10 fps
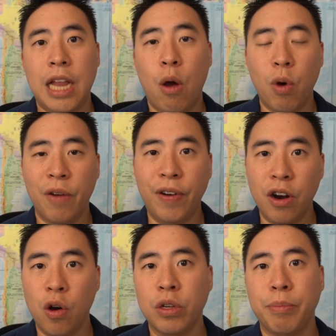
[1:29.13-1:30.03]
Now, one of
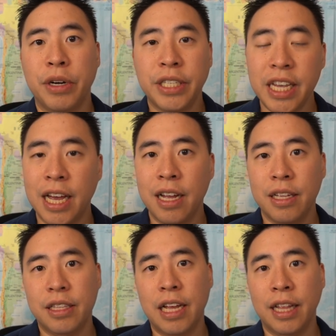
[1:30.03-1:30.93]
our hosts, Marcia,
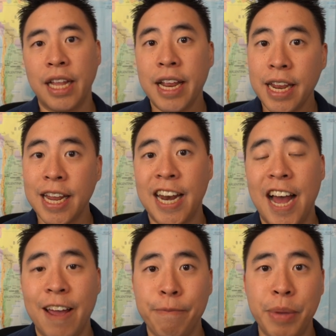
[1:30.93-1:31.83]
the lady that
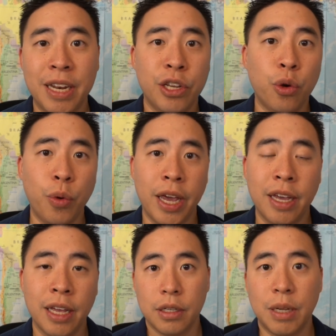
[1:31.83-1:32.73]
I've been
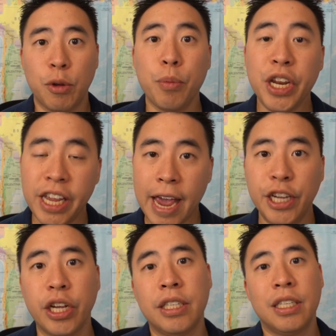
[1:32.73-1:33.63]
doing some
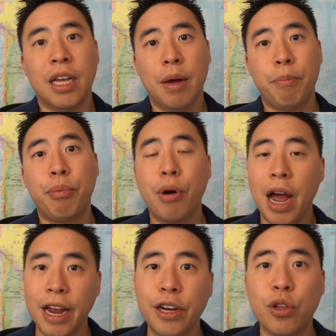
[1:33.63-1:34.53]
communications
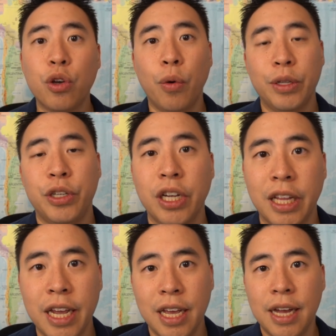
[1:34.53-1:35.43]
prior to going to
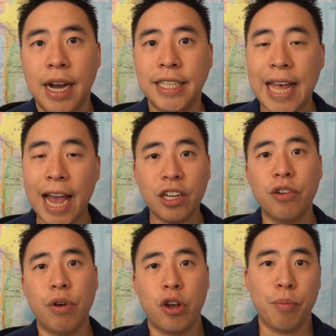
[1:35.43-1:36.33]
Chile, has
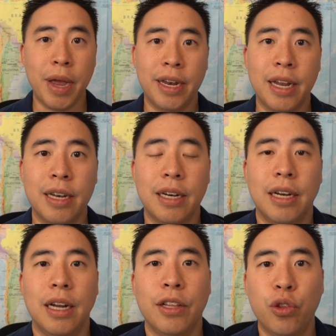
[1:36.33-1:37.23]
actually recommended
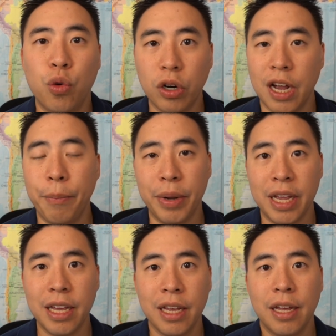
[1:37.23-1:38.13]
a tour
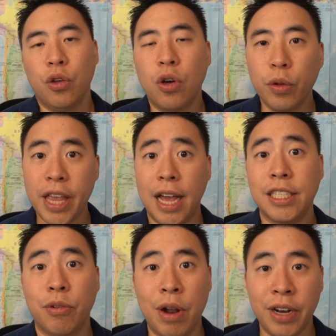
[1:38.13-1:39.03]
company to go take
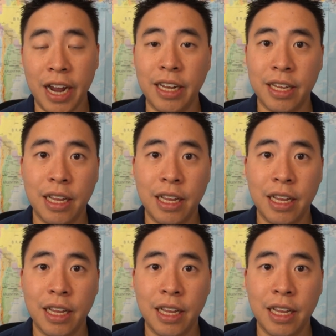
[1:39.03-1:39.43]
us around the island.